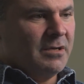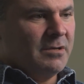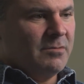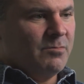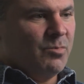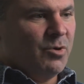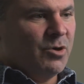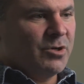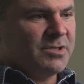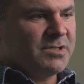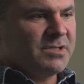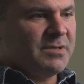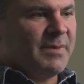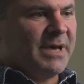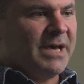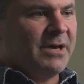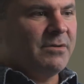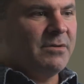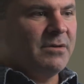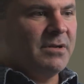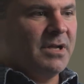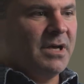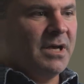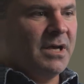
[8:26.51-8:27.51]
books
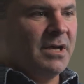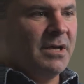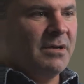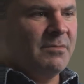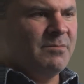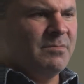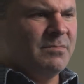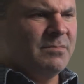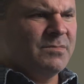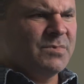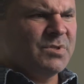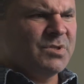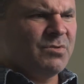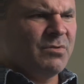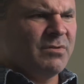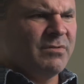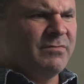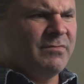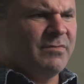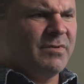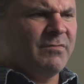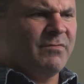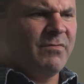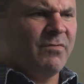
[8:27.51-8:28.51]
about sort
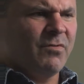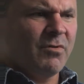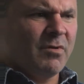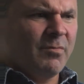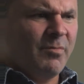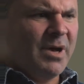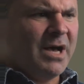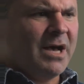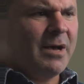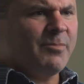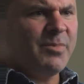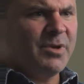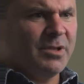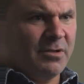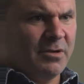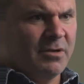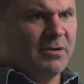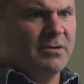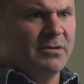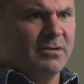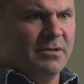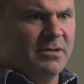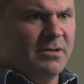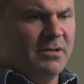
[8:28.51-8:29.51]
of for a
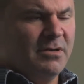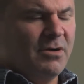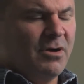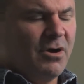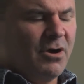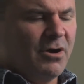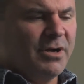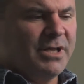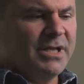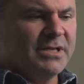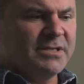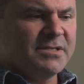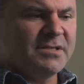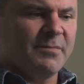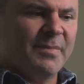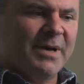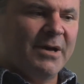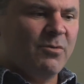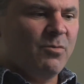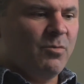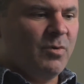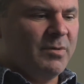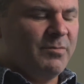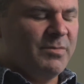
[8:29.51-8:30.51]
popular audience
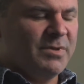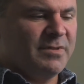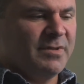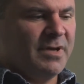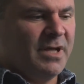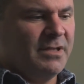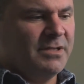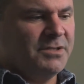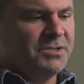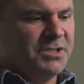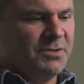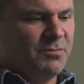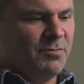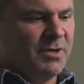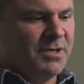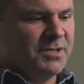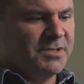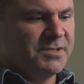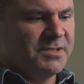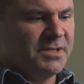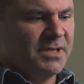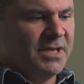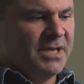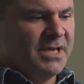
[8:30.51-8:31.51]
about what mythology
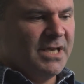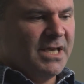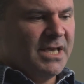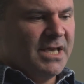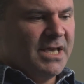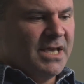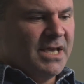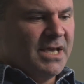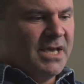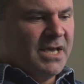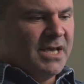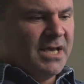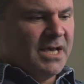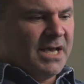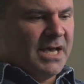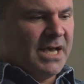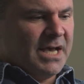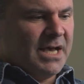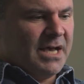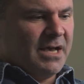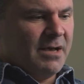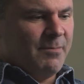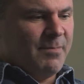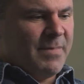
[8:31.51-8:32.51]
was.
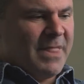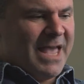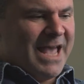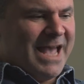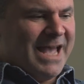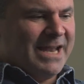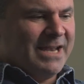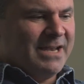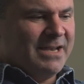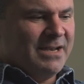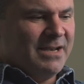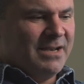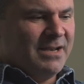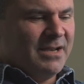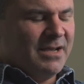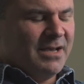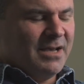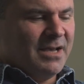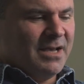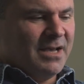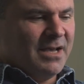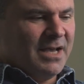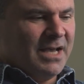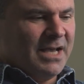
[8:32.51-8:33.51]
And
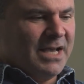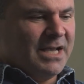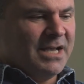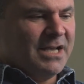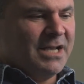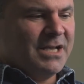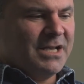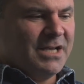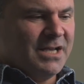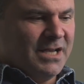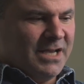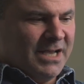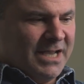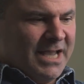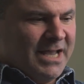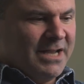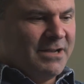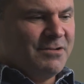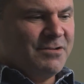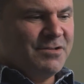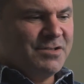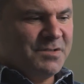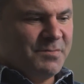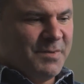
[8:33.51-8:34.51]

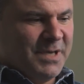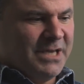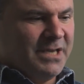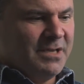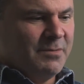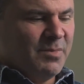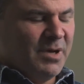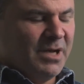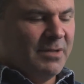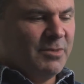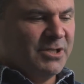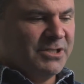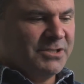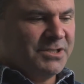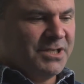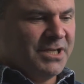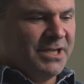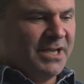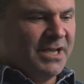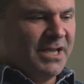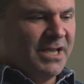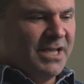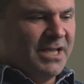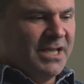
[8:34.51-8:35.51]
again, speaking,
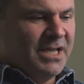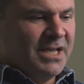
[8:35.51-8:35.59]
publishing,